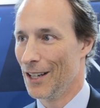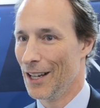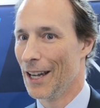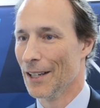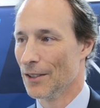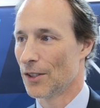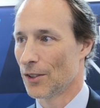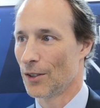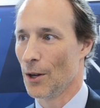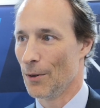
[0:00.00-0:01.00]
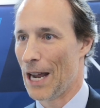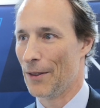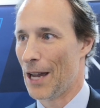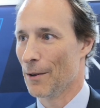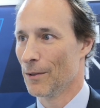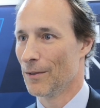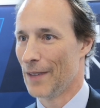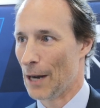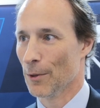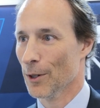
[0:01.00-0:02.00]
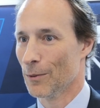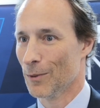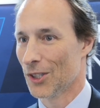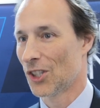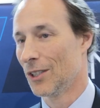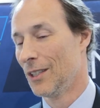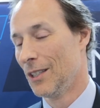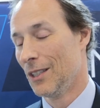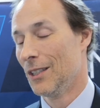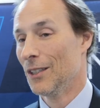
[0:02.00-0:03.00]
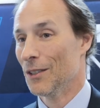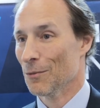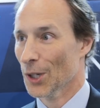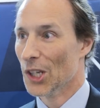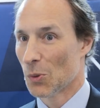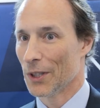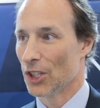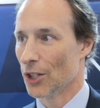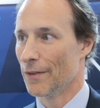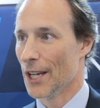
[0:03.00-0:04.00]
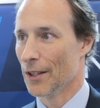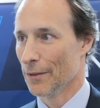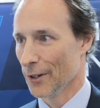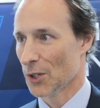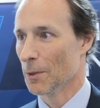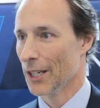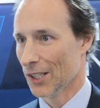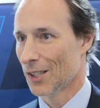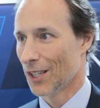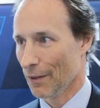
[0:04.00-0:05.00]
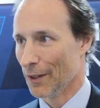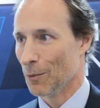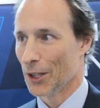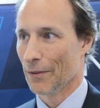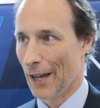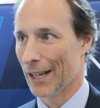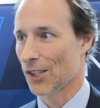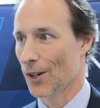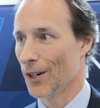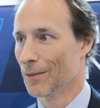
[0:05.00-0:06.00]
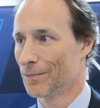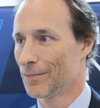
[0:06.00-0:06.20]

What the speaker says: and go down that route, which really is what they should have done in the first place, given what the facts are.